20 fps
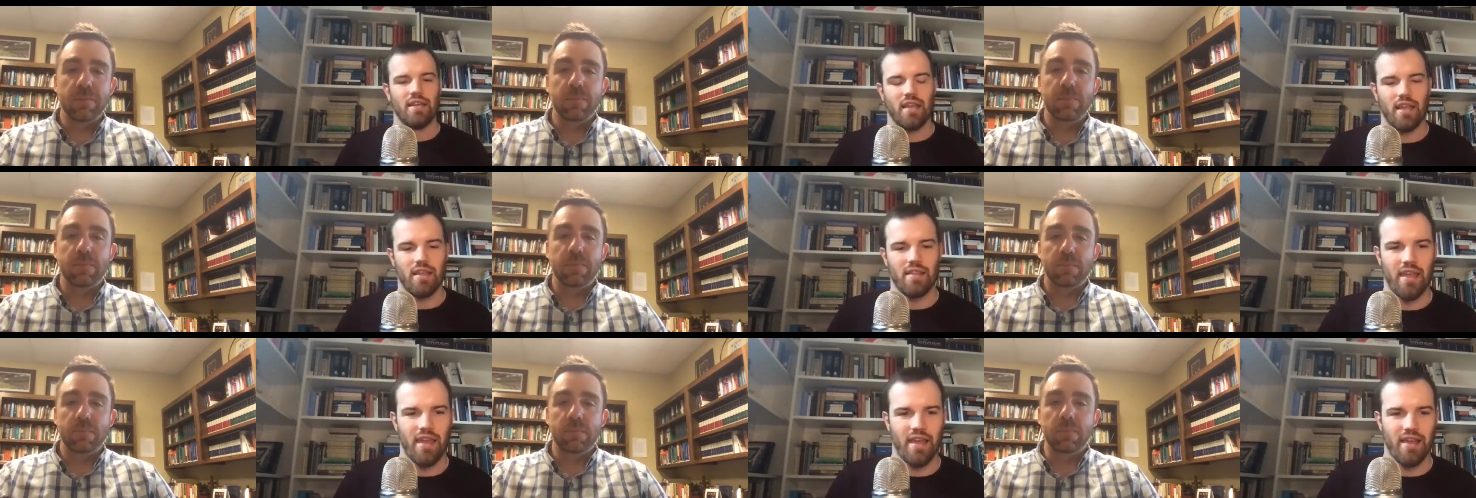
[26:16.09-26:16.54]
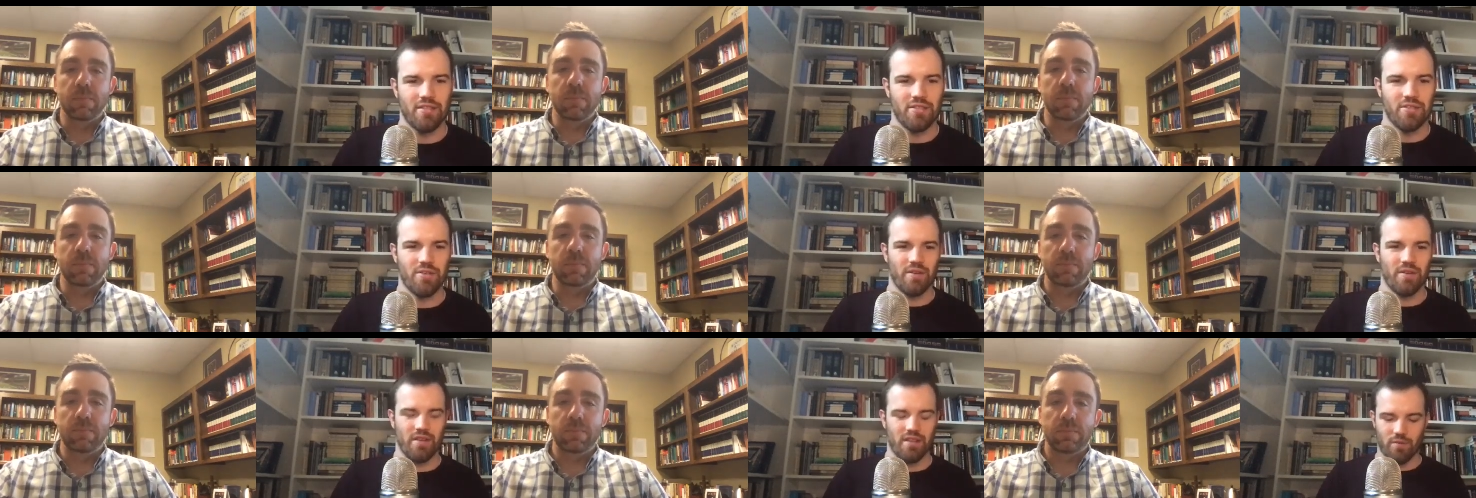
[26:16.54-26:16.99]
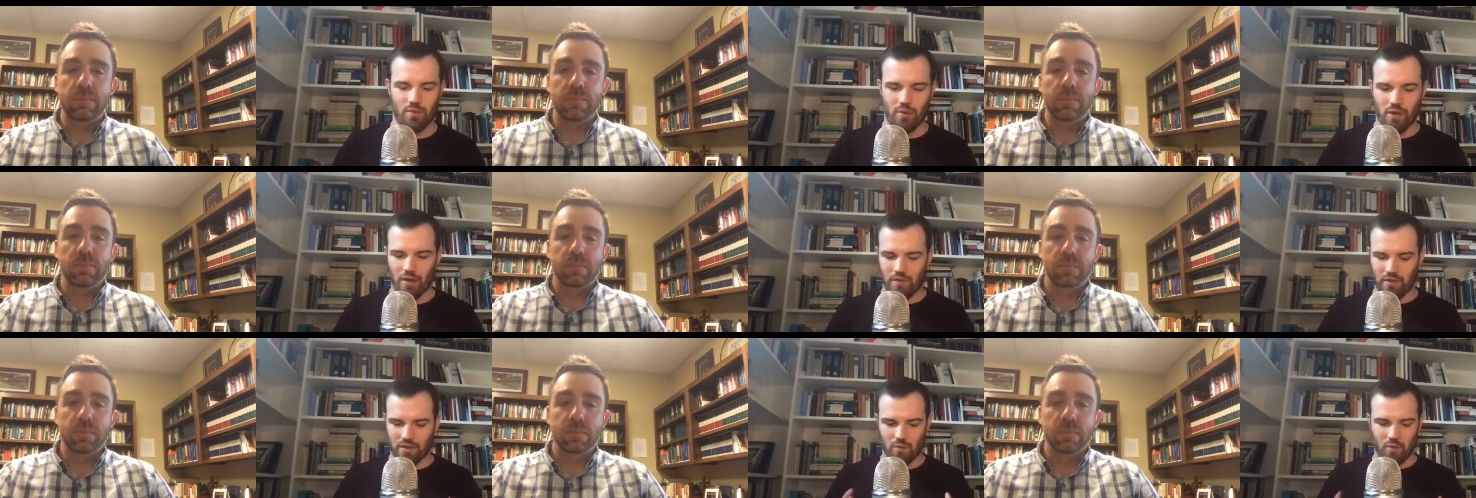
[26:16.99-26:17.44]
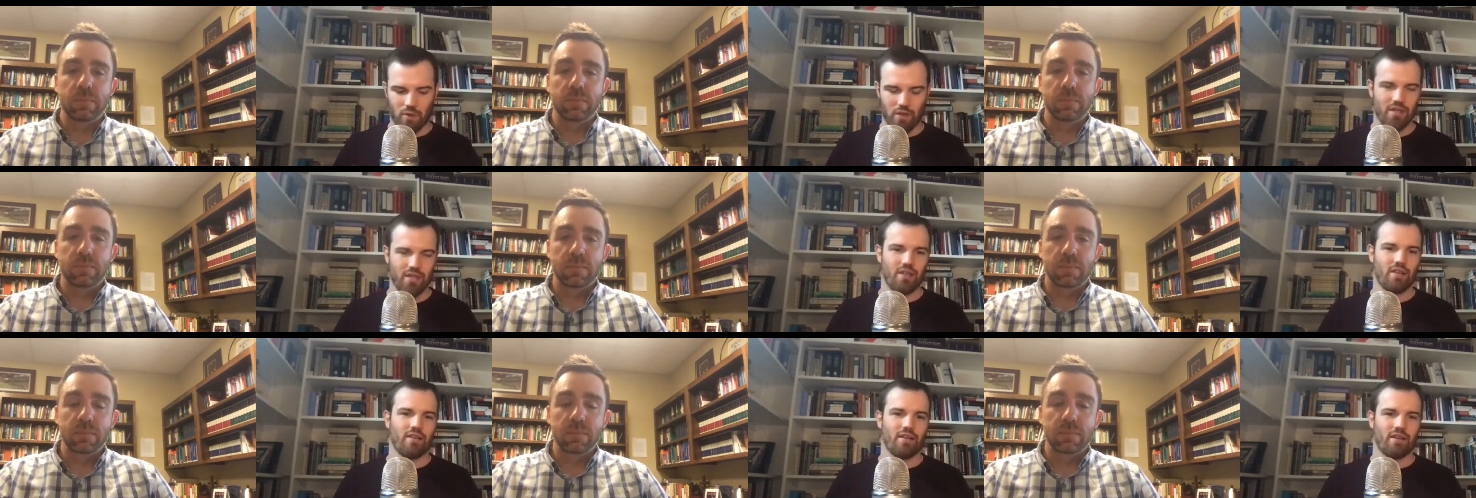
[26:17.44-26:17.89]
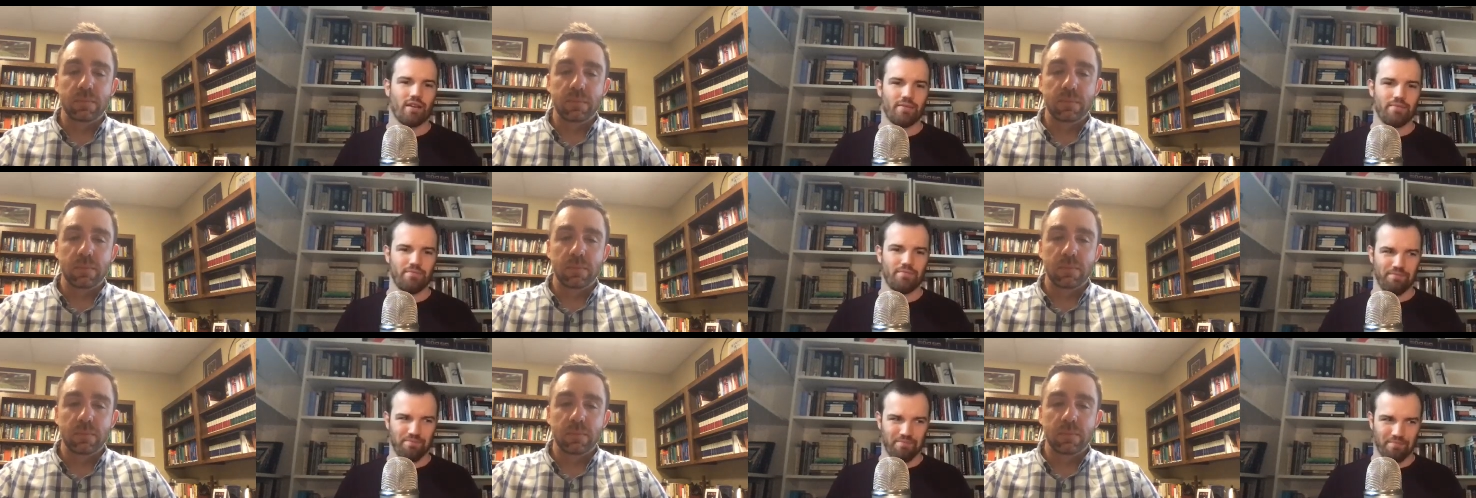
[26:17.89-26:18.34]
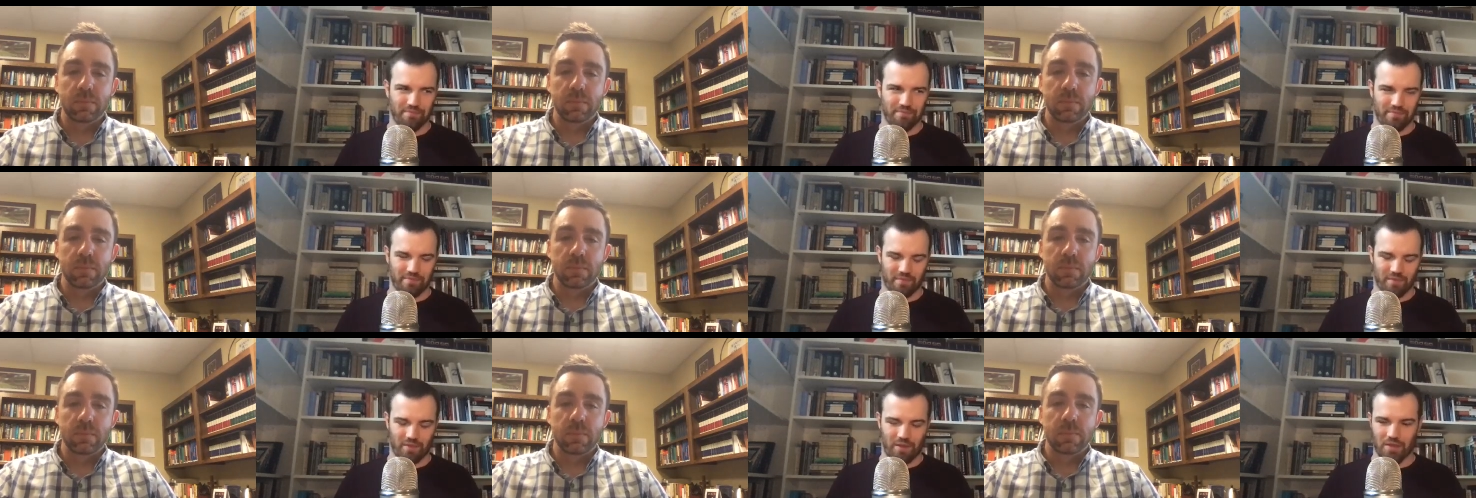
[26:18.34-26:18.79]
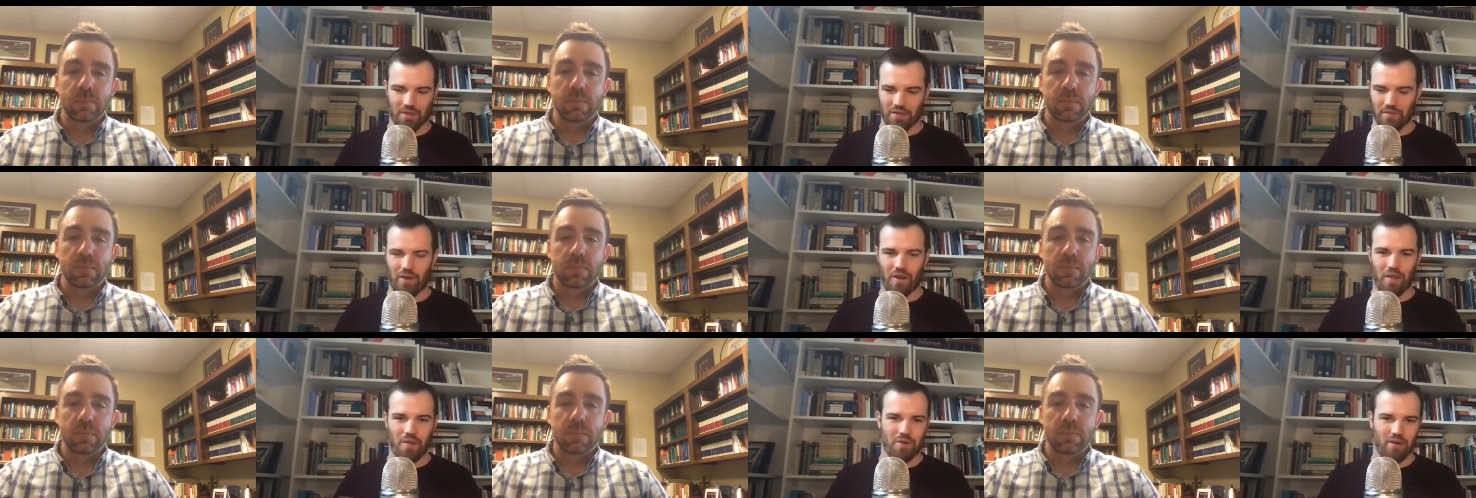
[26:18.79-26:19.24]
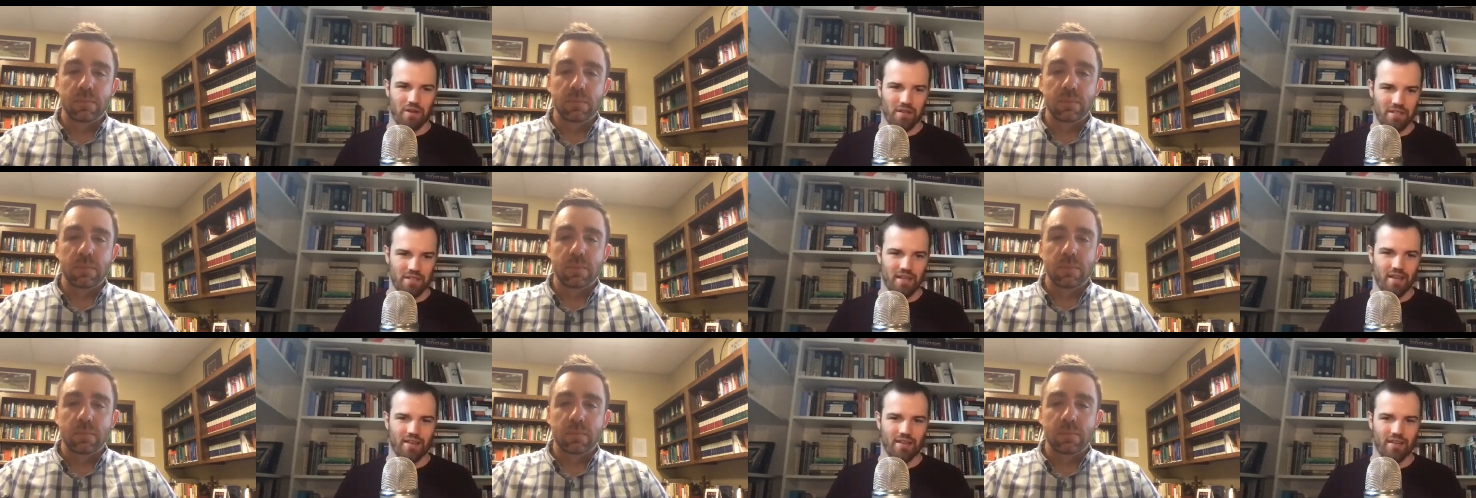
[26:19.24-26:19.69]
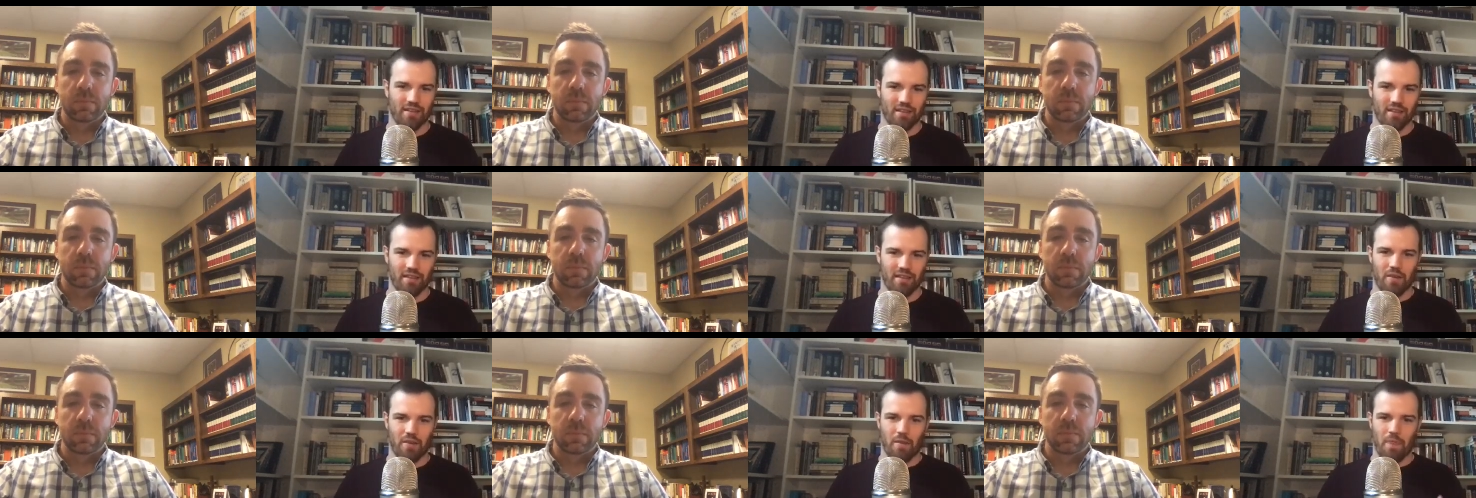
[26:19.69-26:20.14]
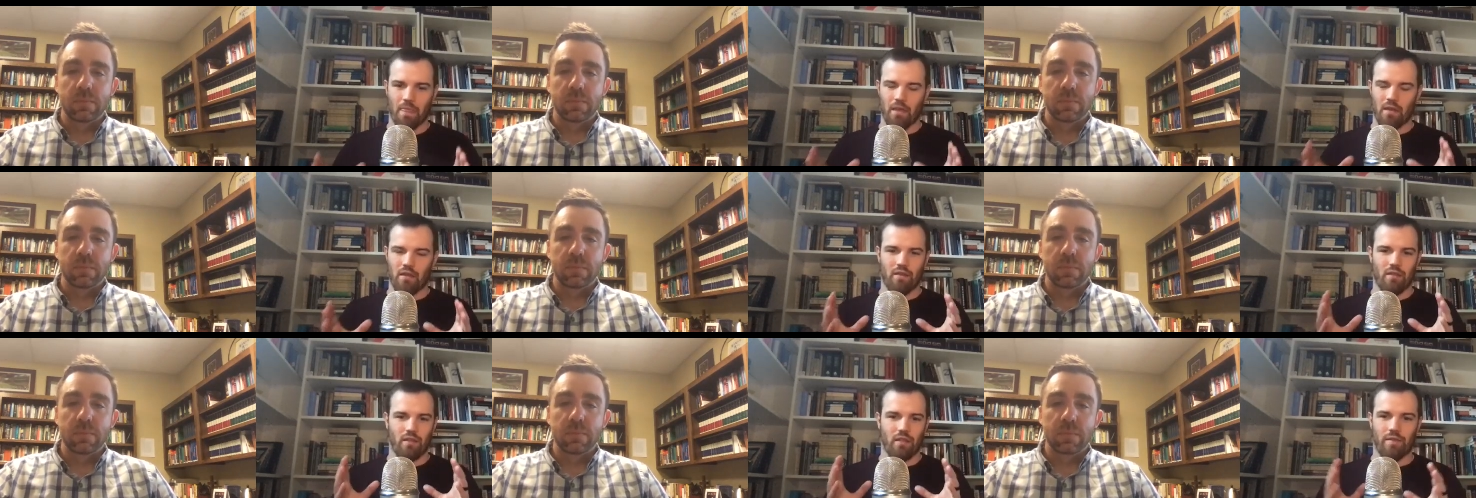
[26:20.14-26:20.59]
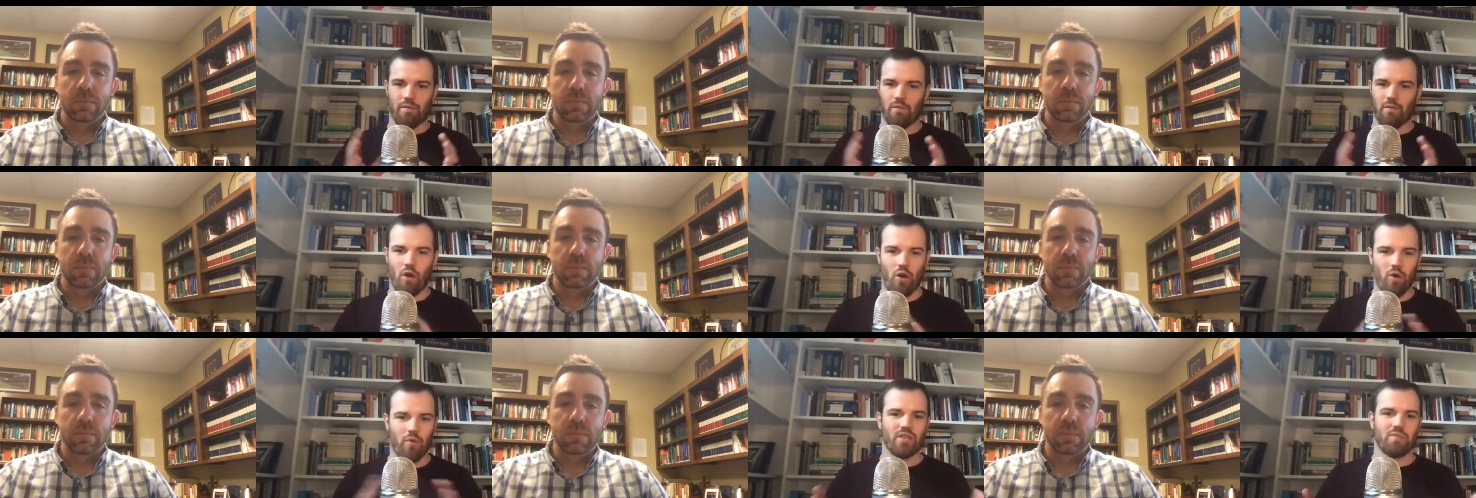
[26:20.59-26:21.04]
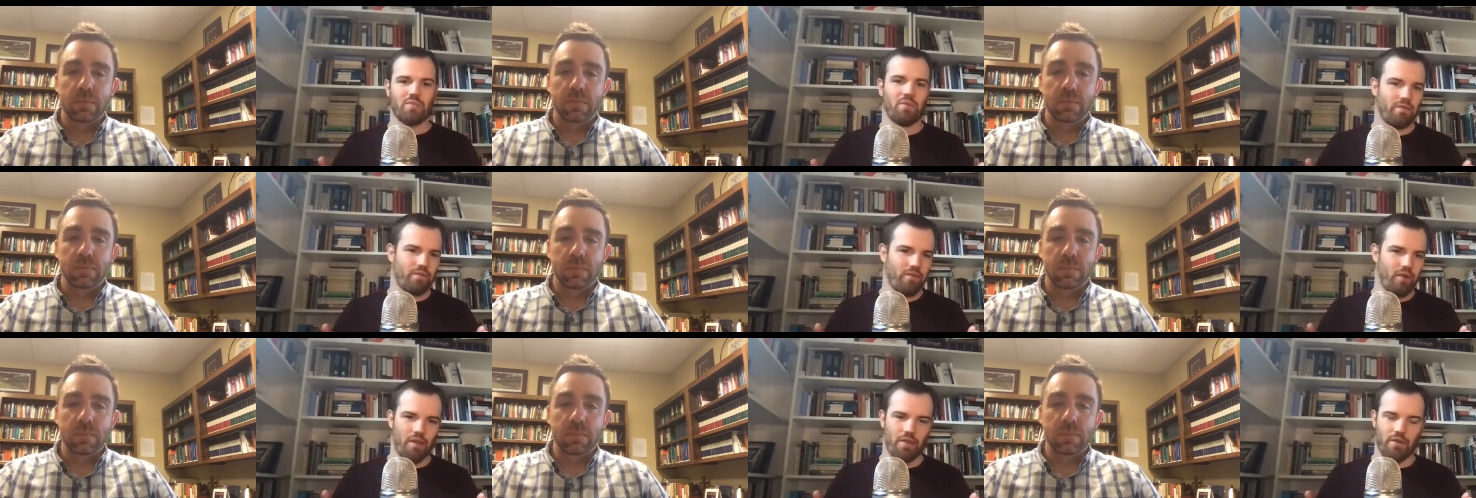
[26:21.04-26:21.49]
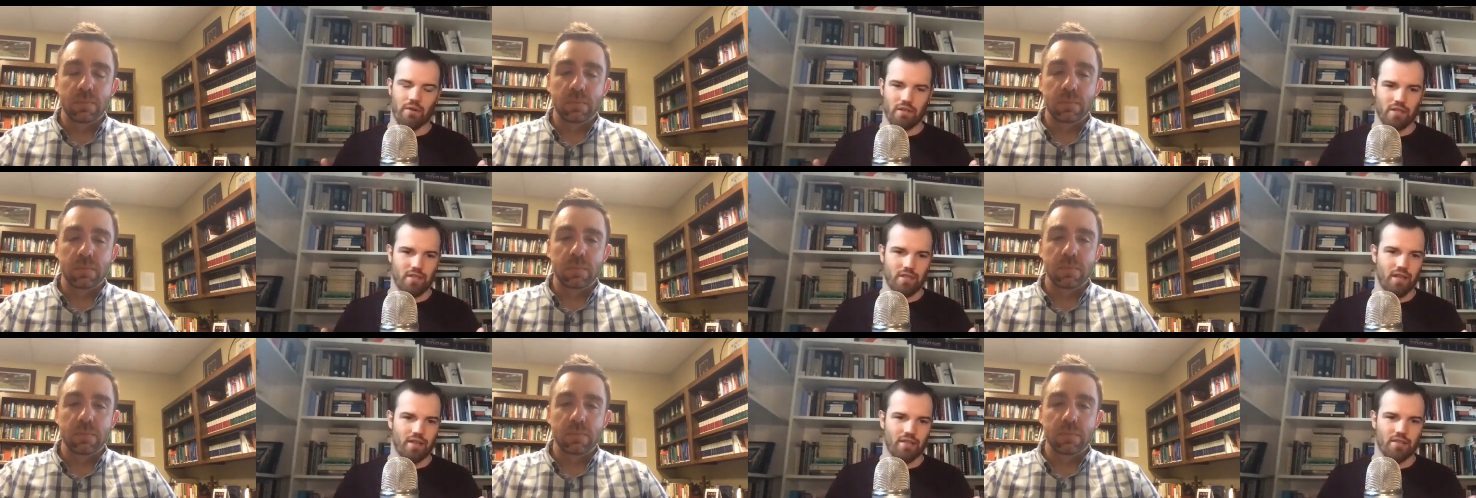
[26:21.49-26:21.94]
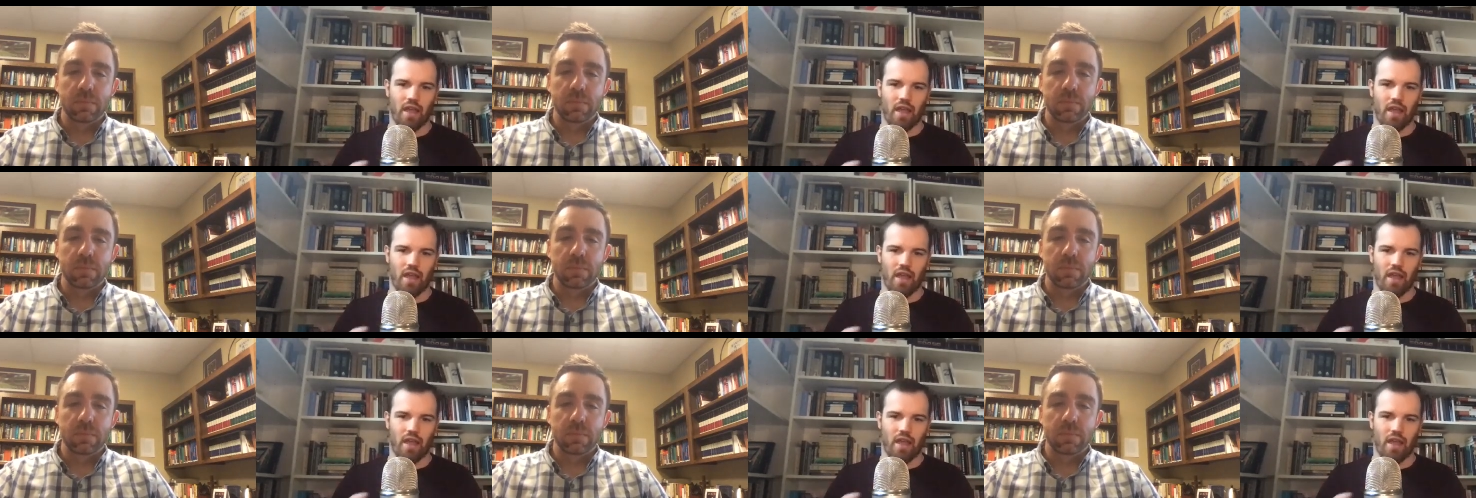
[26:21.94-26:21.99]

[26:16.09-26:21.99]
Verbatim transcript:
Speaker 1: And the answer is well, if it's one God, there's a Father and a Son, they've always been Father and Sons.